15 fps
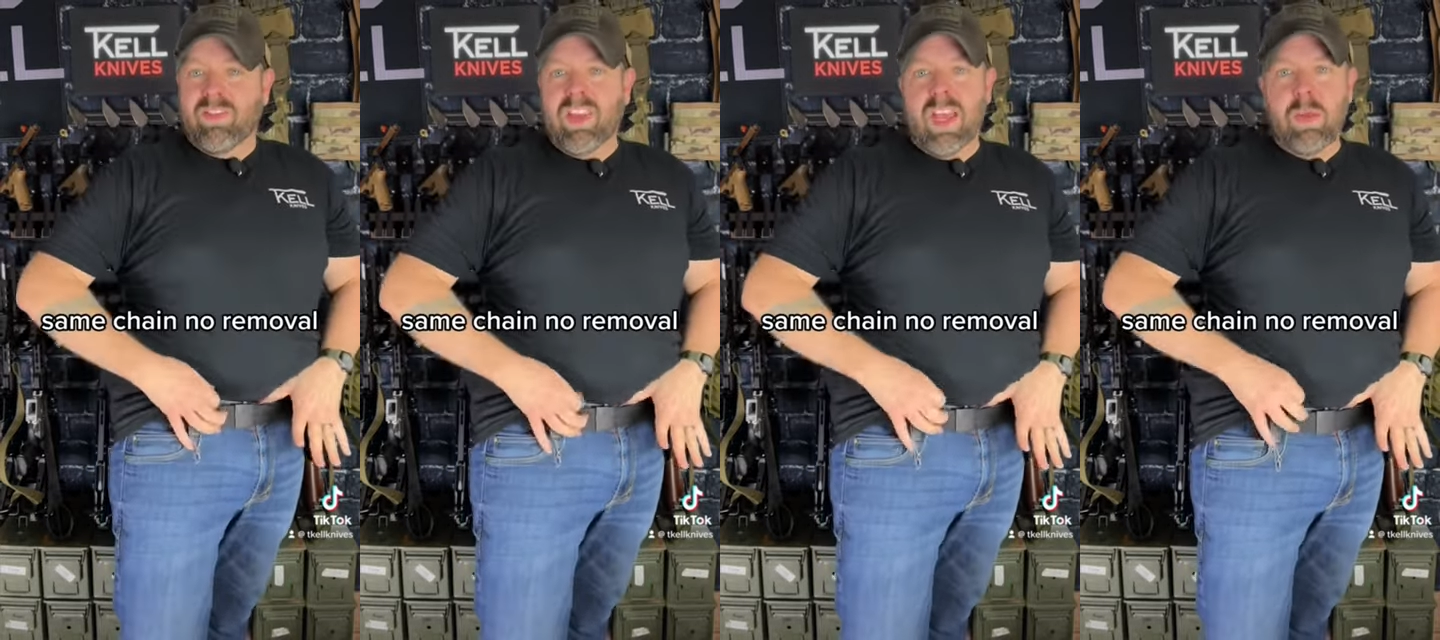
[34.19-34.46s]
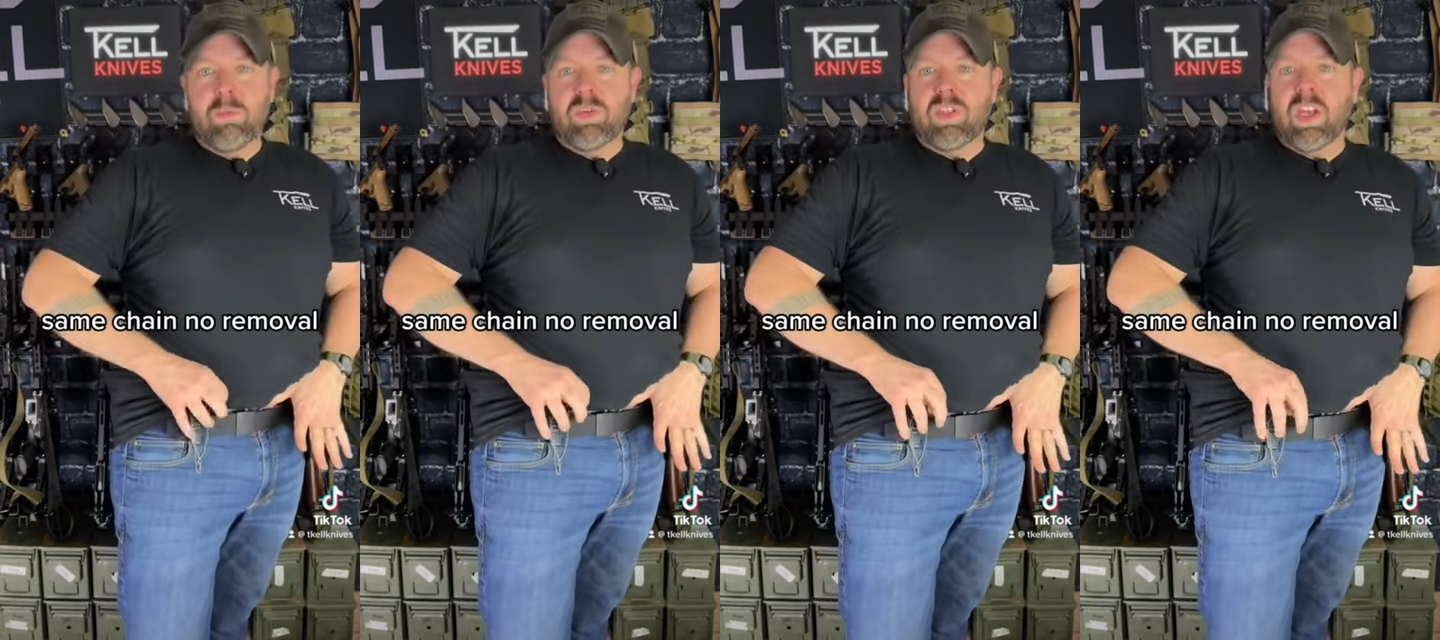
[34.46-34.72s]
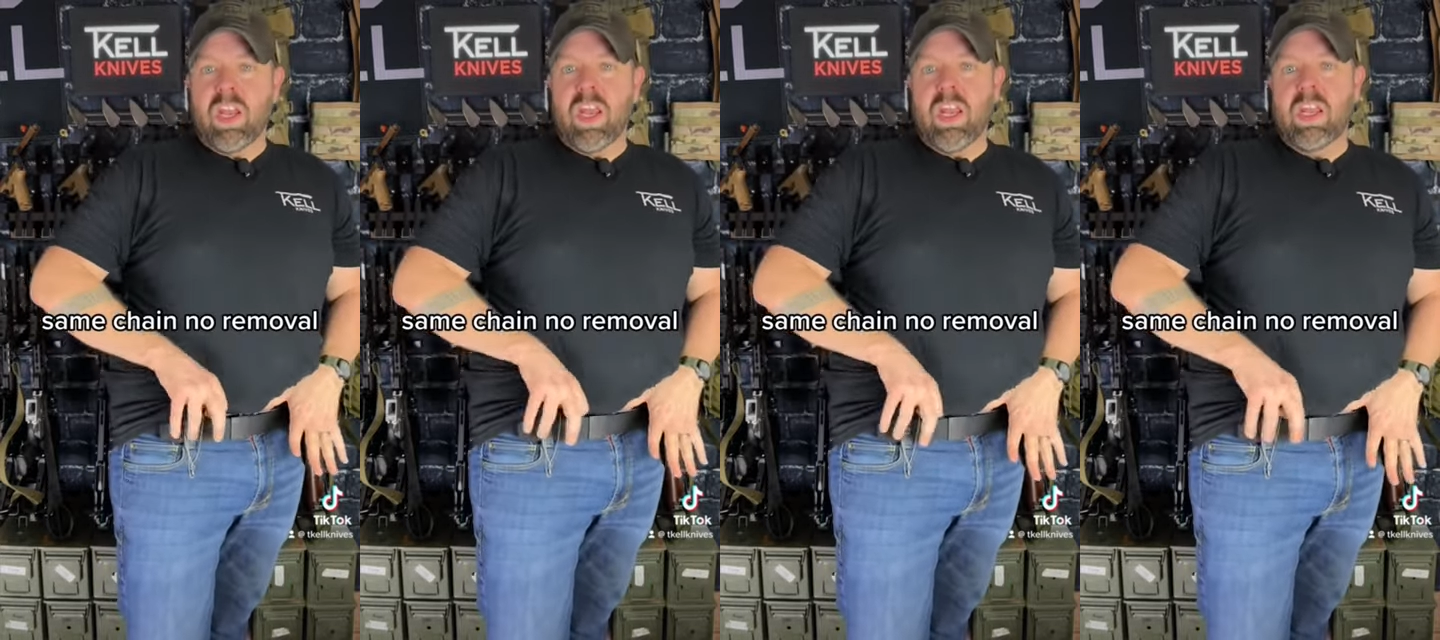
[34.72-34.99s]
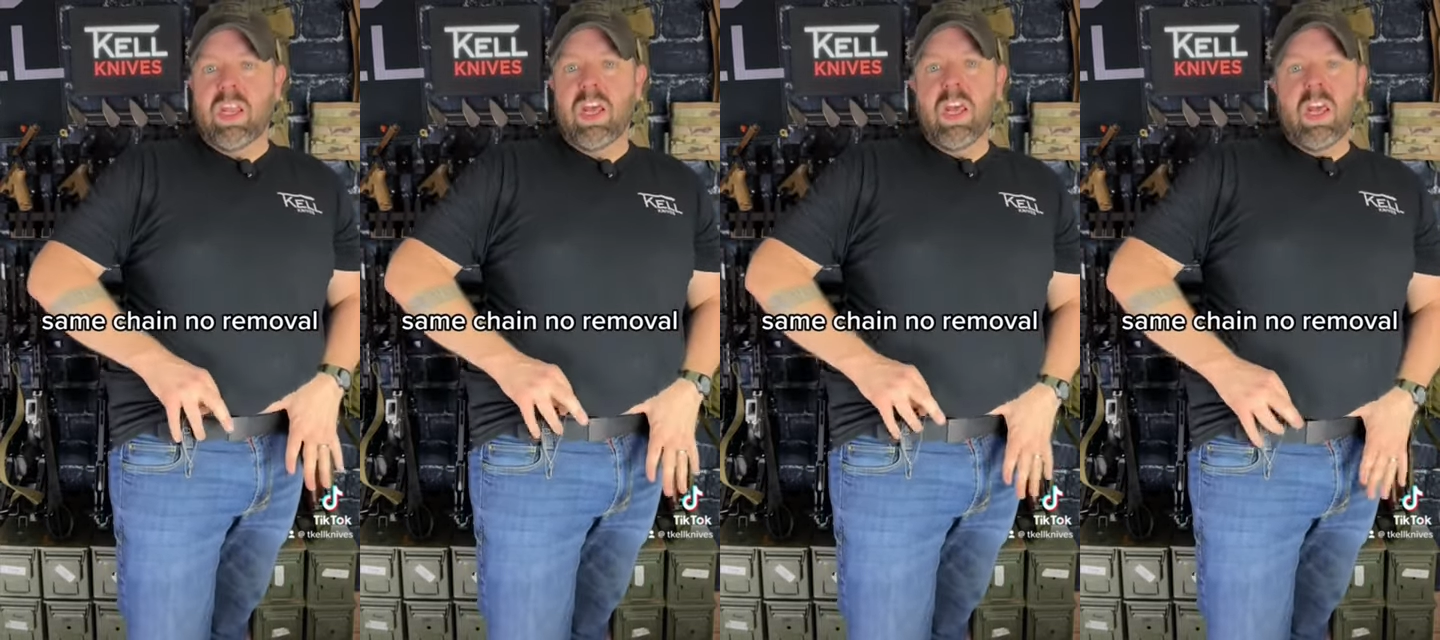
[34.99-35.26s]
Same
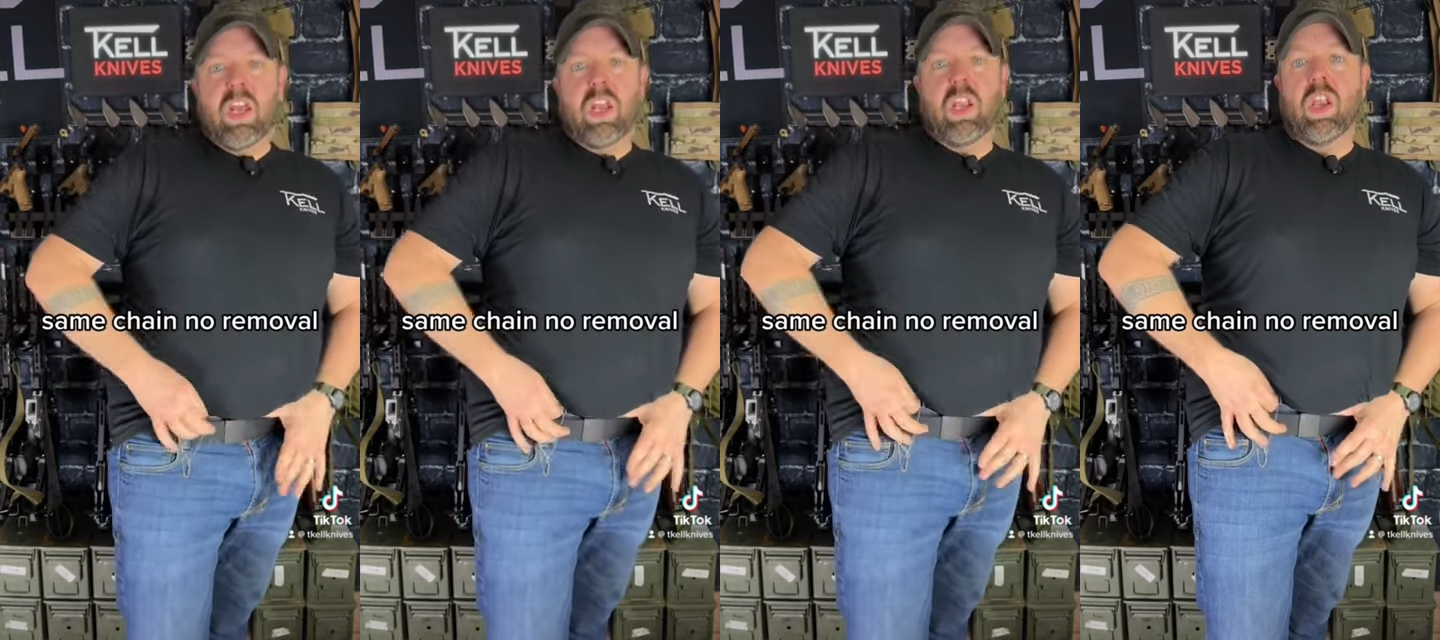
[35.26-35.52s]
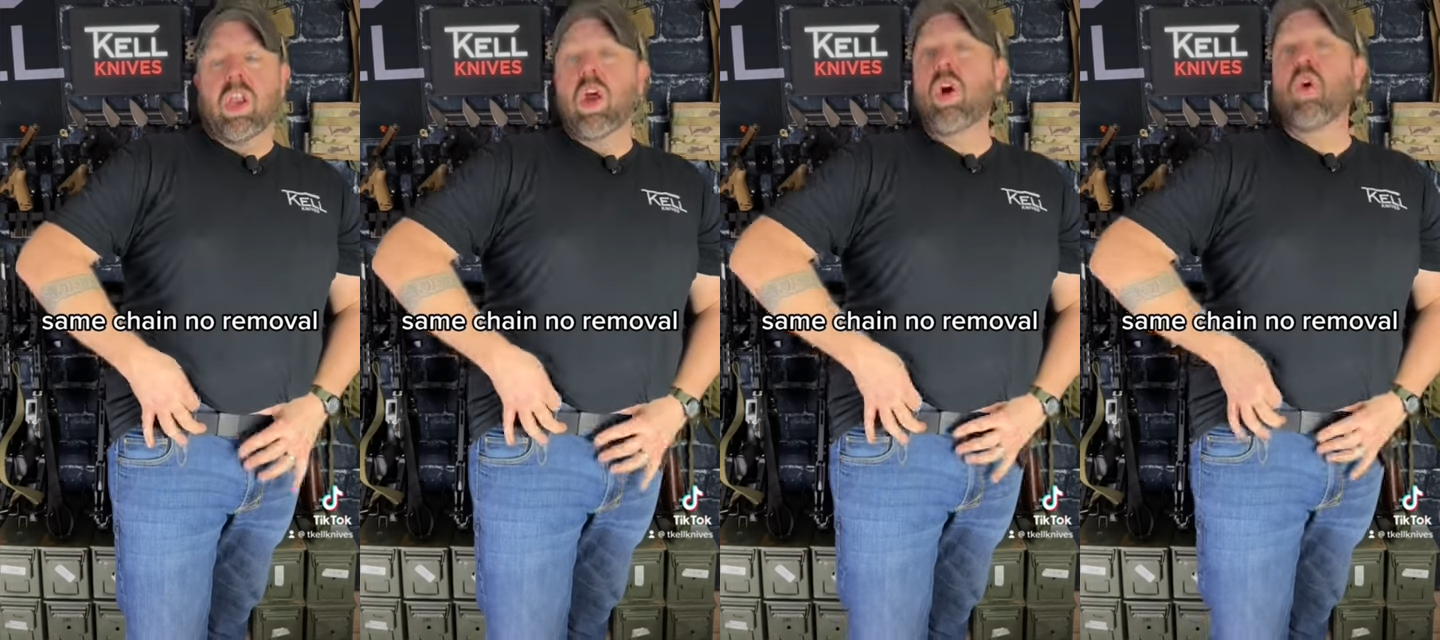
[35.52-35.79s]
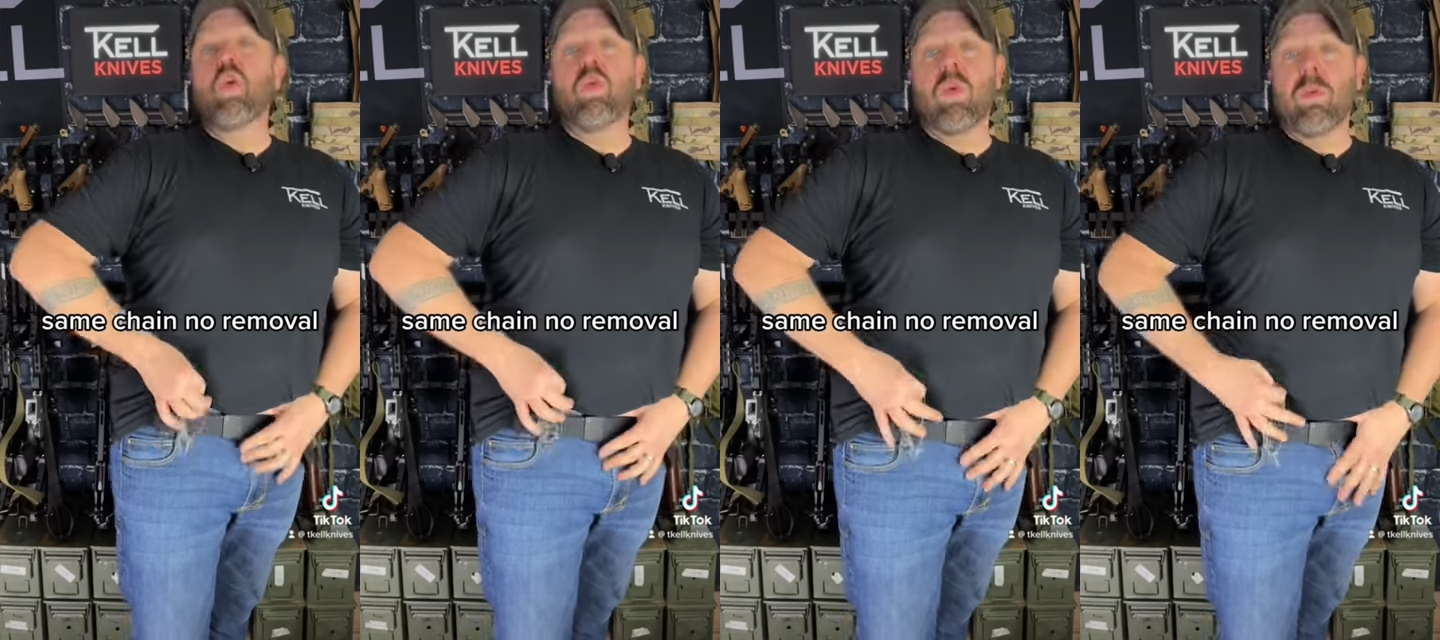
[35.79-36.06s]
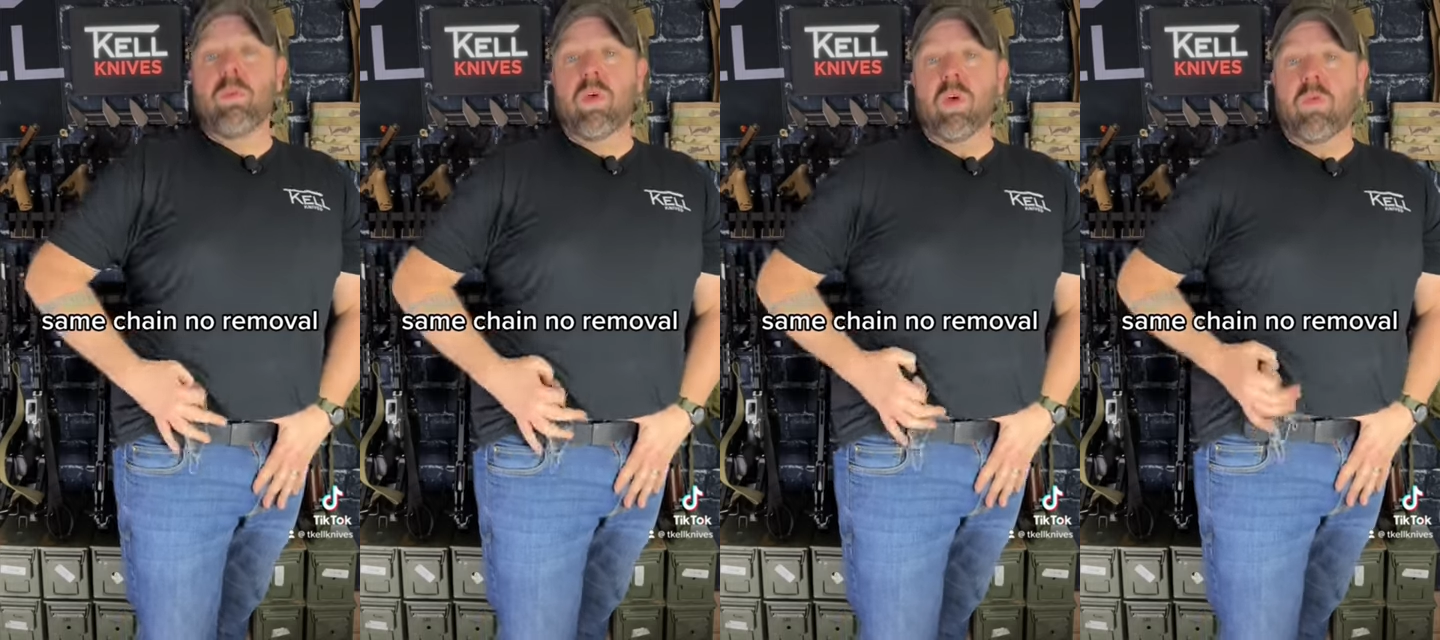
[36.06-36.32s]
chain, no
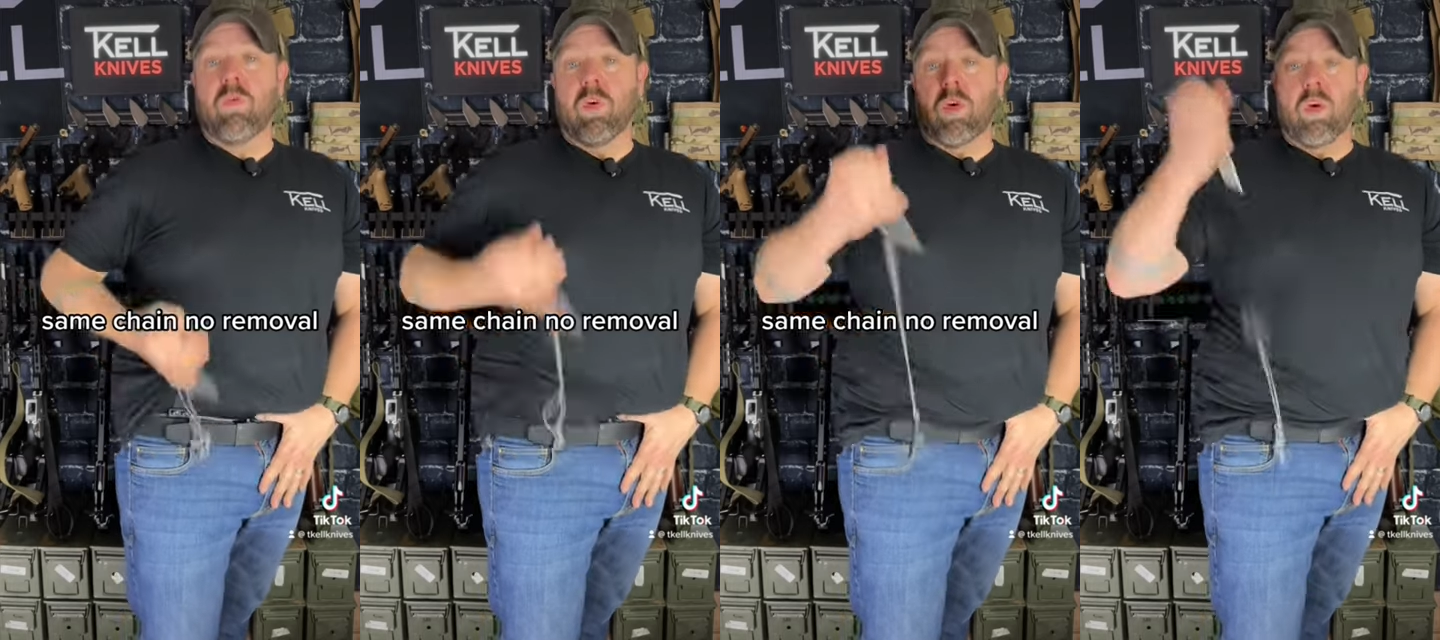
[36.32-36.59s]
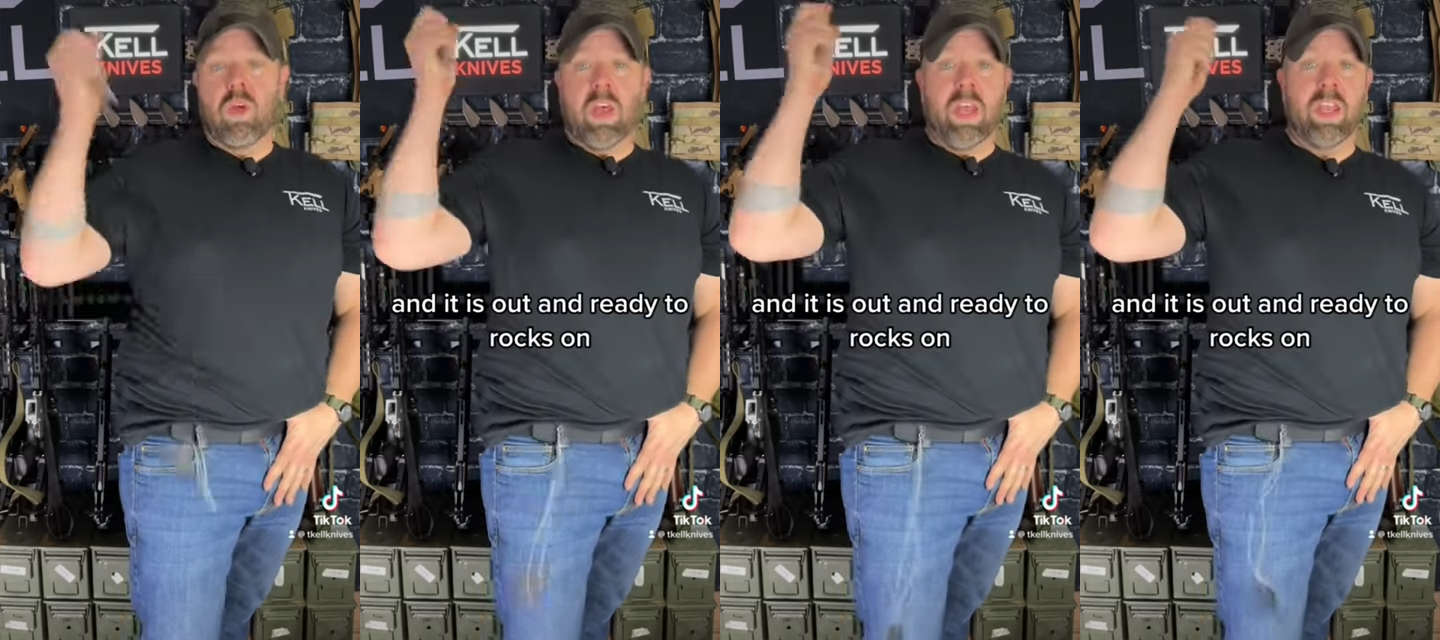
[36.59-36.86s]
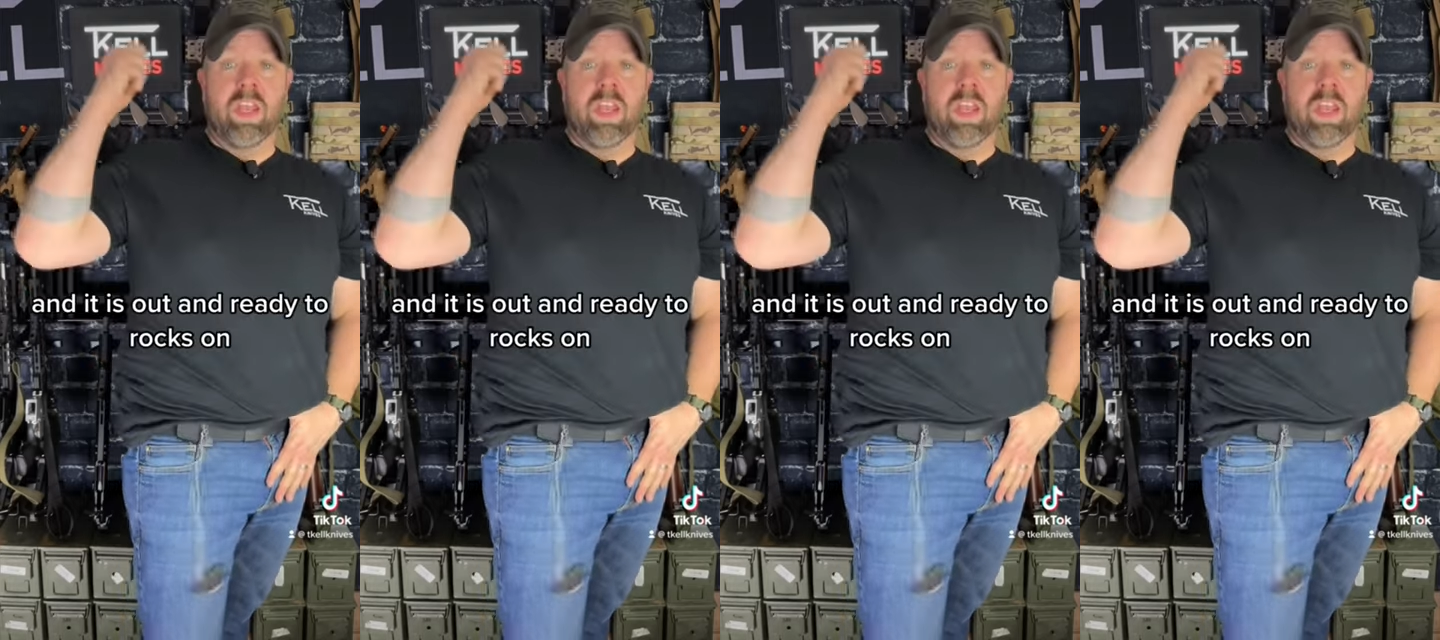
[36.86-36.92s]
removal,